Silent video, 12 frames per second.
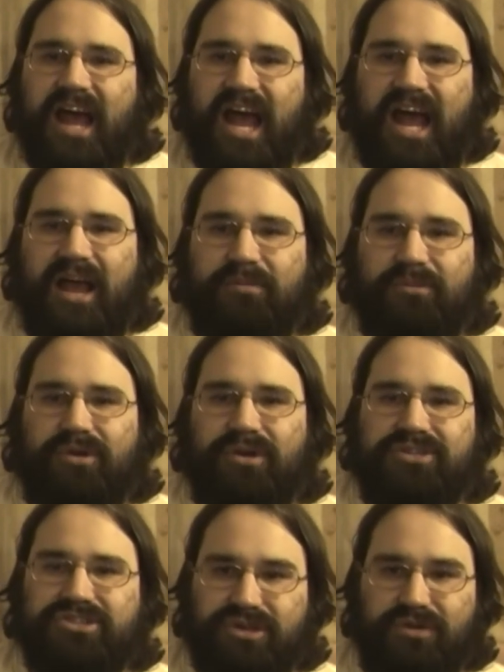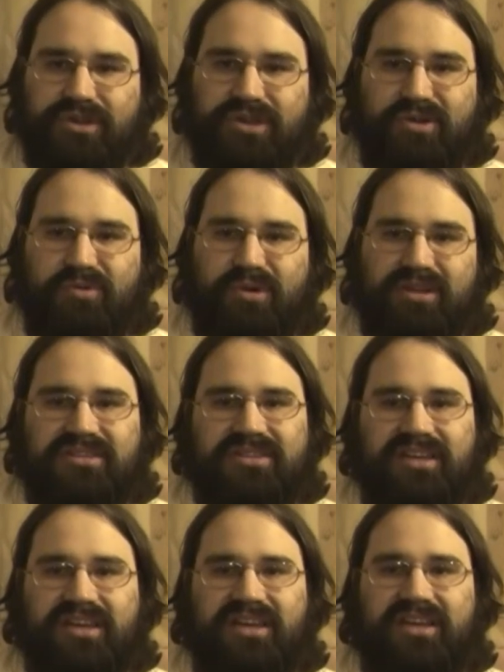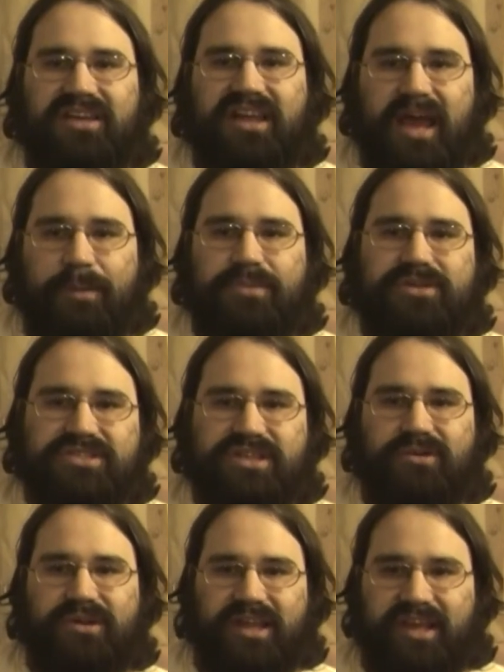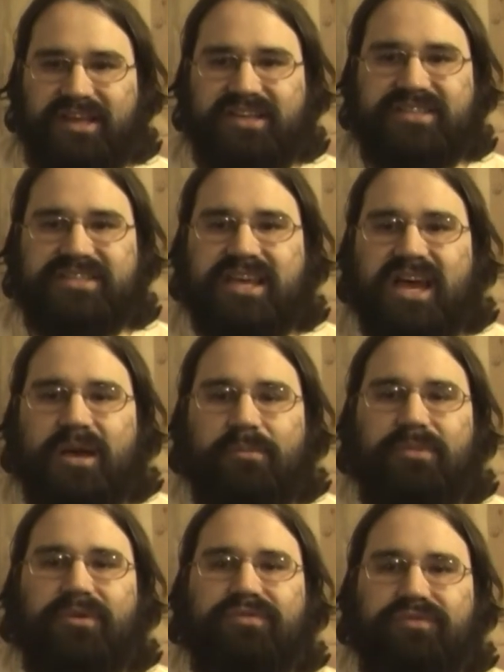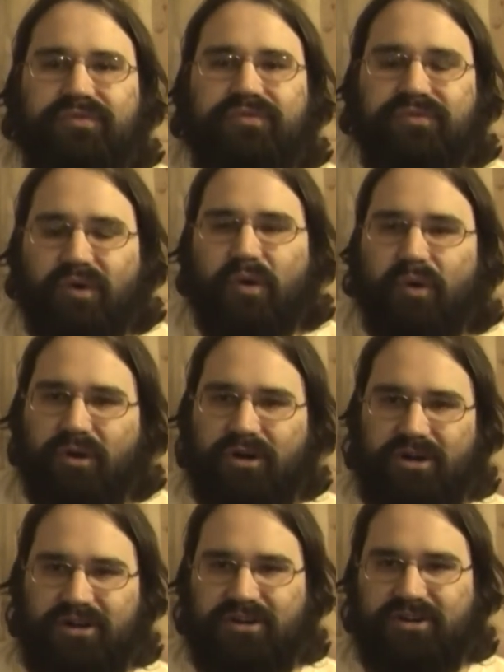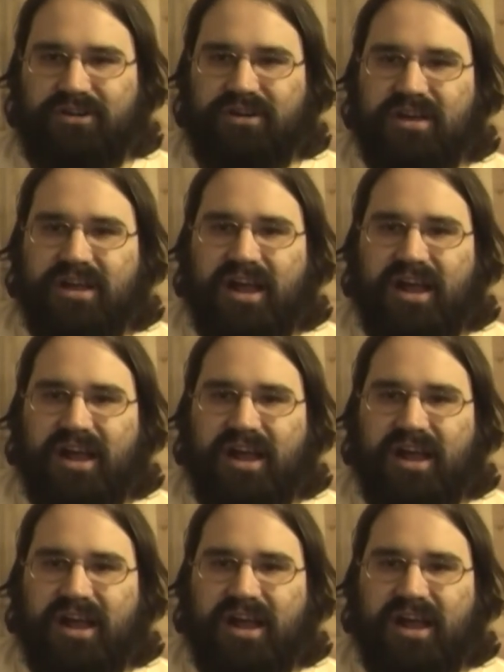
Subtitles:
I'm going to show you what the episode is before